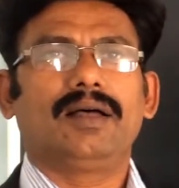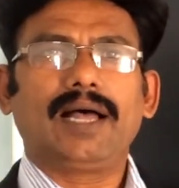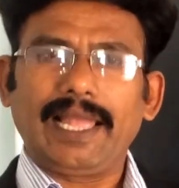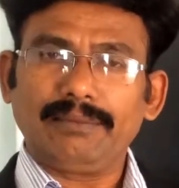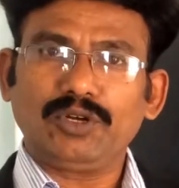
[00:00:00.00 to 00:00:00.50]

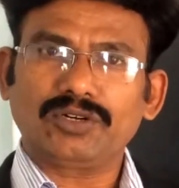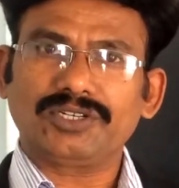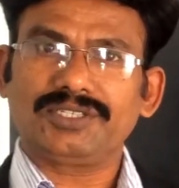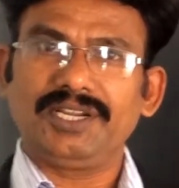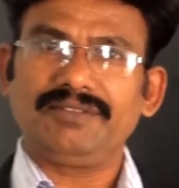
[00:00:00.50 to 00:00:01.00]
I am Dr.
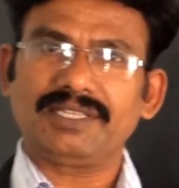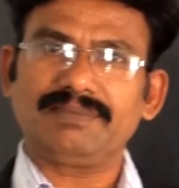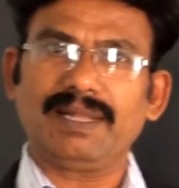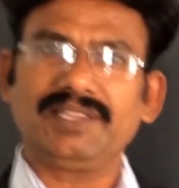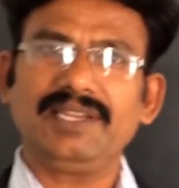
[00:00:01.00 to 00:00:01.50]
Srinivas
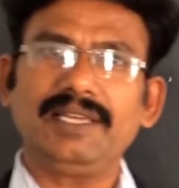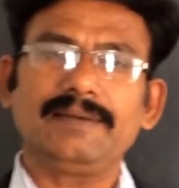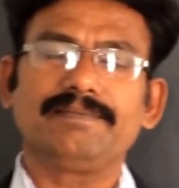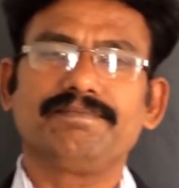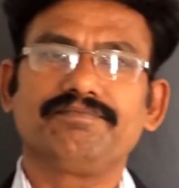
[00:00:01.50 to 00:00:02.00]

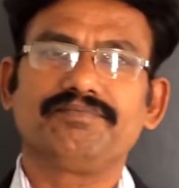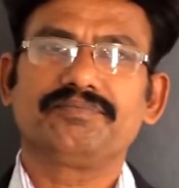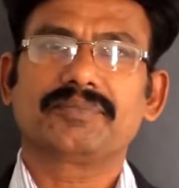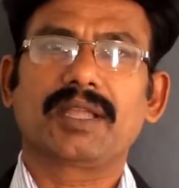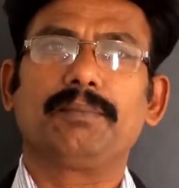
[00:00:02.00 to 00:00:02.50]
Bathini,
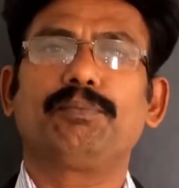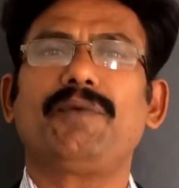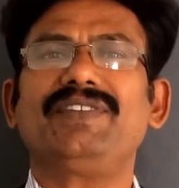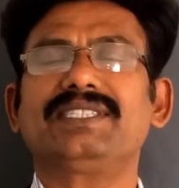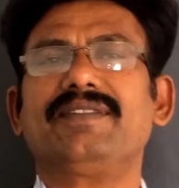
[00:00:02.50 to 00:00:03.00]

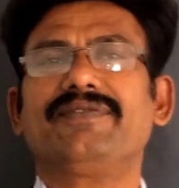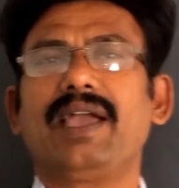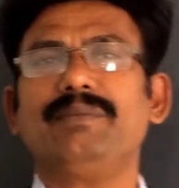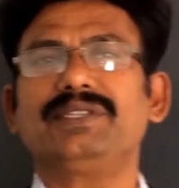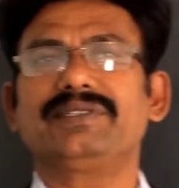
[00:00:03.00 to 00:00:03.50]
Professor of
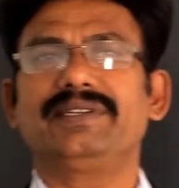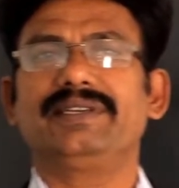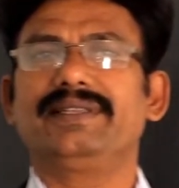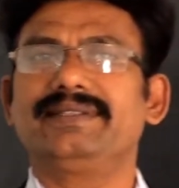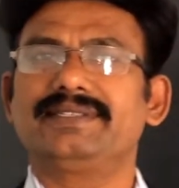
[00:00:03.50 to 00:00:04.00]

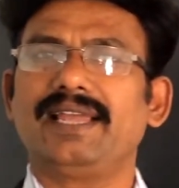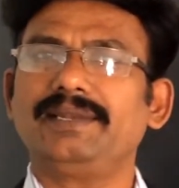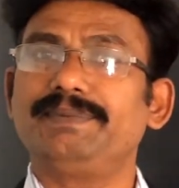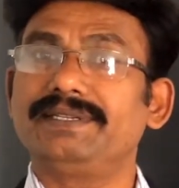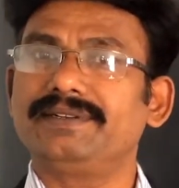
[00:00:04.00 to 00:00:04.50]
Chemistry in
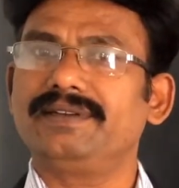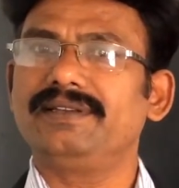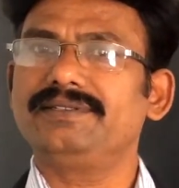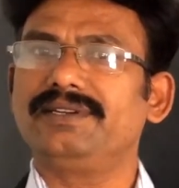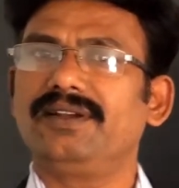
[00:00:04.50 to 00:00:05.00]
St. Peter
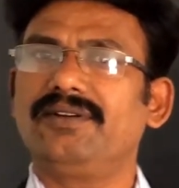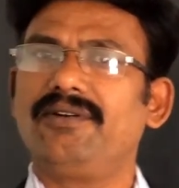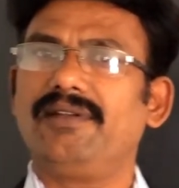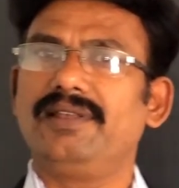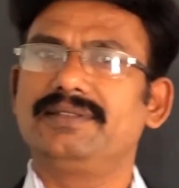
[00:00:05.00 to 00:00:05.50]
Engineering
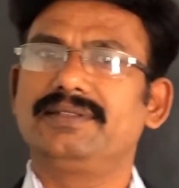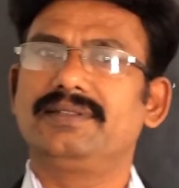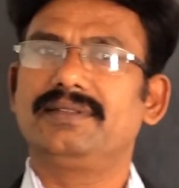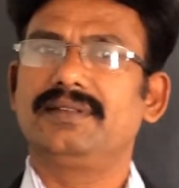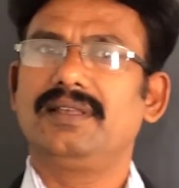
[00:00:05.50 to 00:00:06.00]
College,
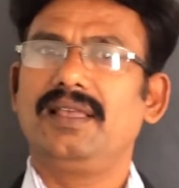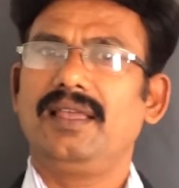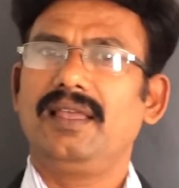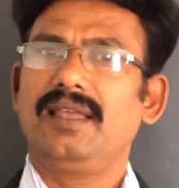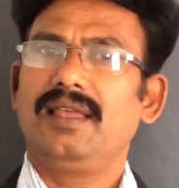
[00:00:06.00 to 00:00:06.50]

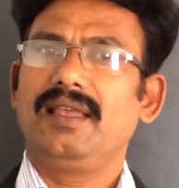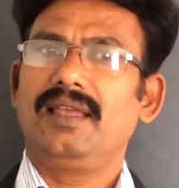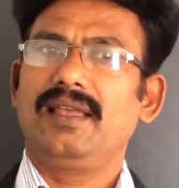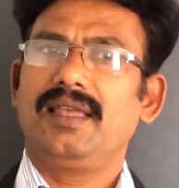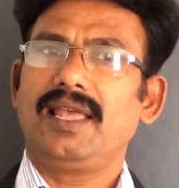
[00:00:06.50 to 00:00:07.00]

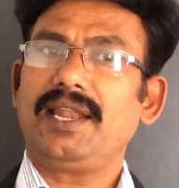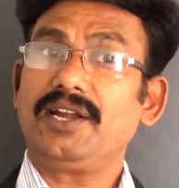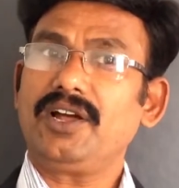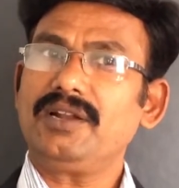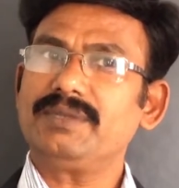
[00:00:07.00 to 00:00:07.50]
an
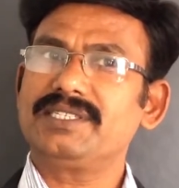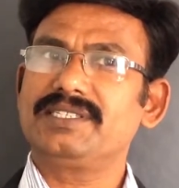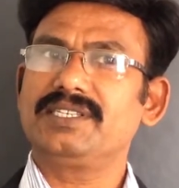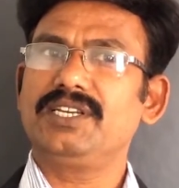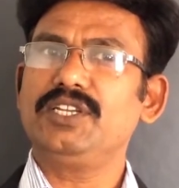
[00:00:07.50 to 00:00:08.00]

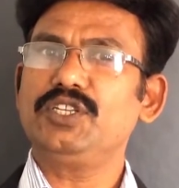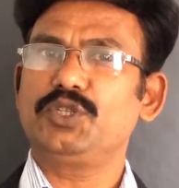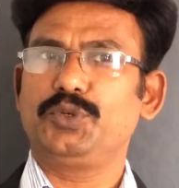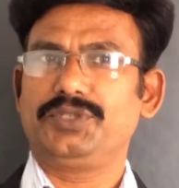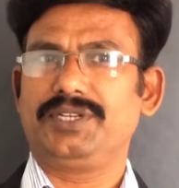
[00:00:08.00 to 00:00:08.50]
autonomous
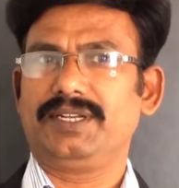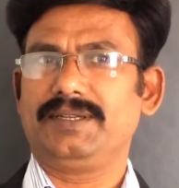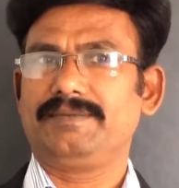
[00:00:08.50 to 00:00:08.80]
institution.